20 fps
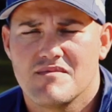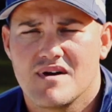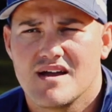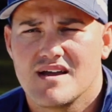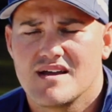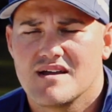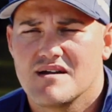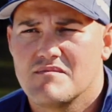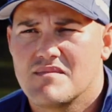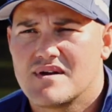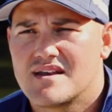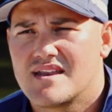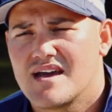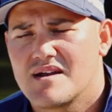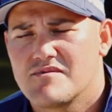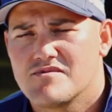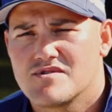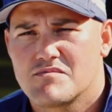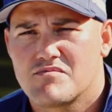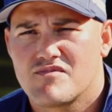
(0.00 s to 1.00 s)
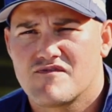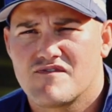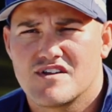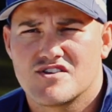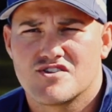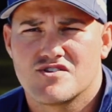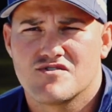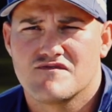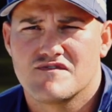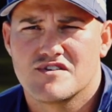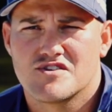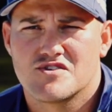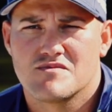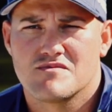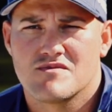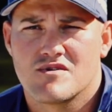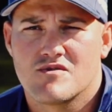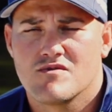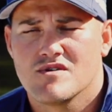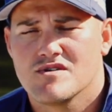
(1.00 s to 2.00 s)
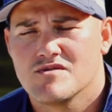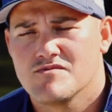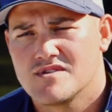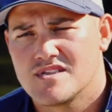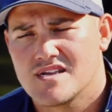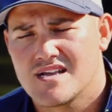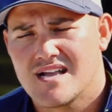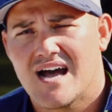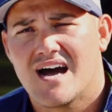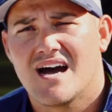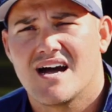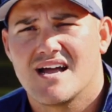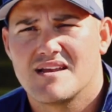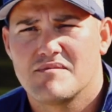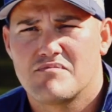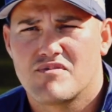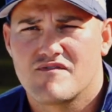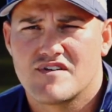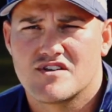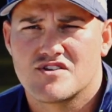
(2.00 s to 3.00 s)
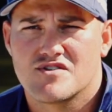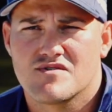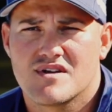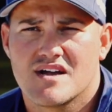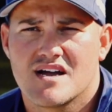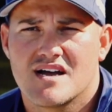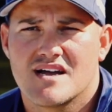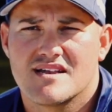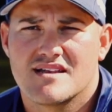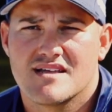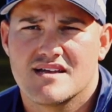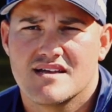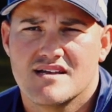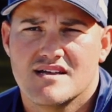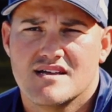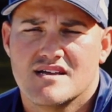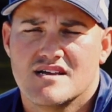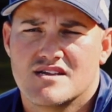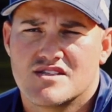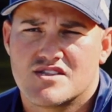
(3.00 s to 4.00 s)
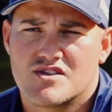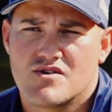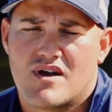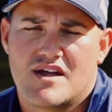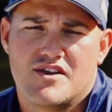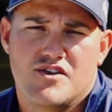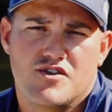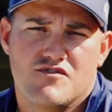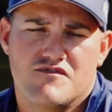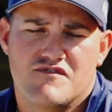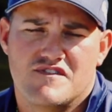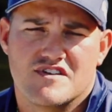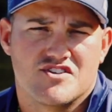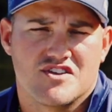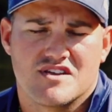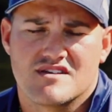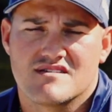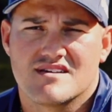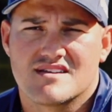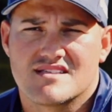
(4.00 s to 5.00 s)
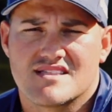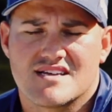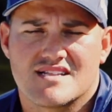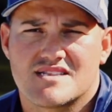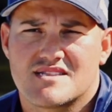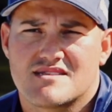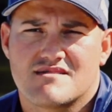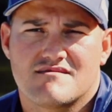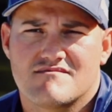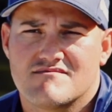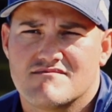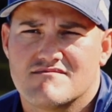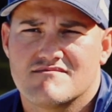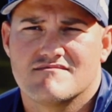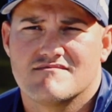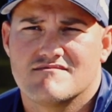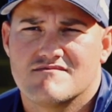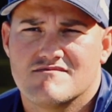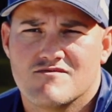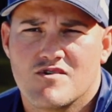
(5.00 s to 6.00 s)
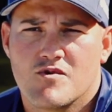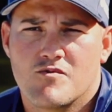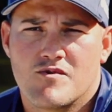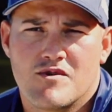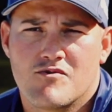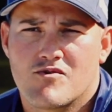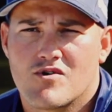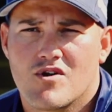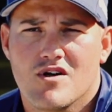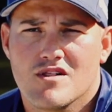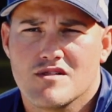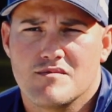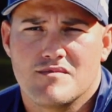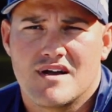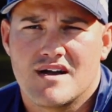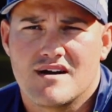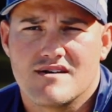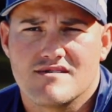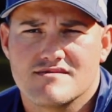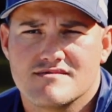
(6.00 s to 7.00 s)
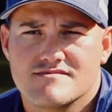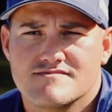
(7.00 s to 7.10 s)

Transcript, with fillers: My, uh, my dad was a professional fisher, or well, was a guide, professional guide. So I knew fishing, like that's what we were all about.